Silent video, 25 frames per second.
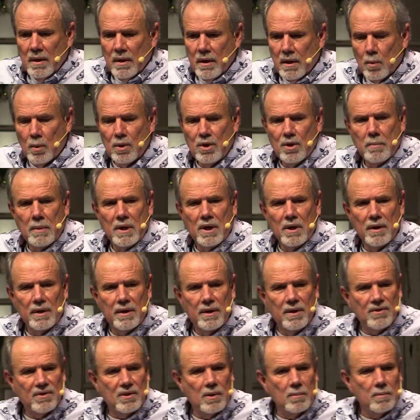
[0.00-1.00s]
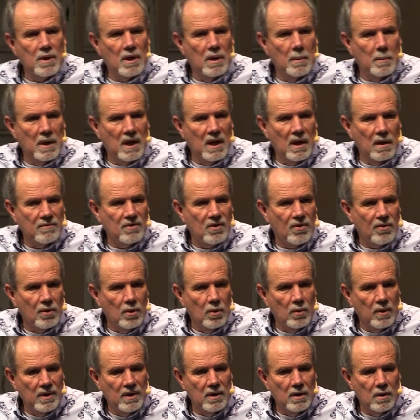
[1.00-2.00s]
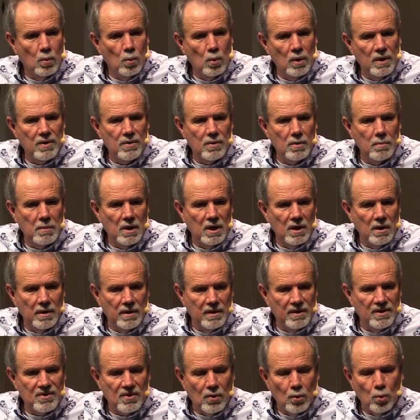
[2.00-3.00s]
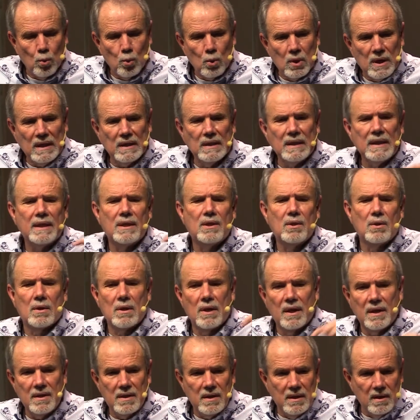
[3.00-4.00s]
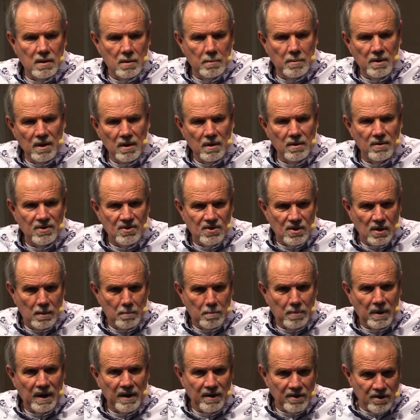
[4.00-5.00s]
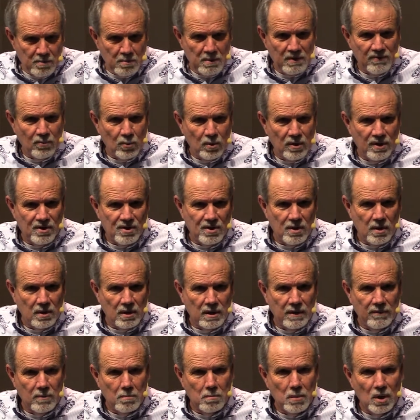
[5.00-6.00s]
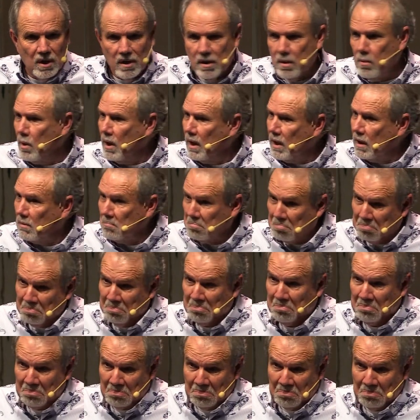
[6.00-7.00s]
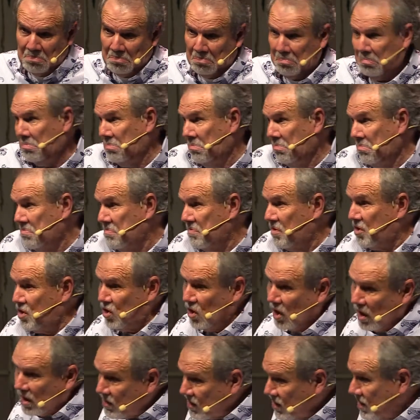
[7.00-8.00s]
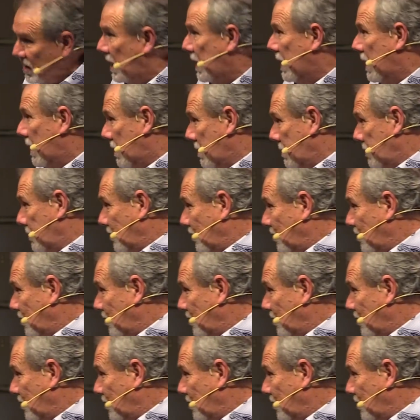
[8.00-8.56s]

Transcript: and when you're married, here's something I'm going to have to throw in here. When you're married, it's a really good idea to be on the same page before you start giving money away. just saying.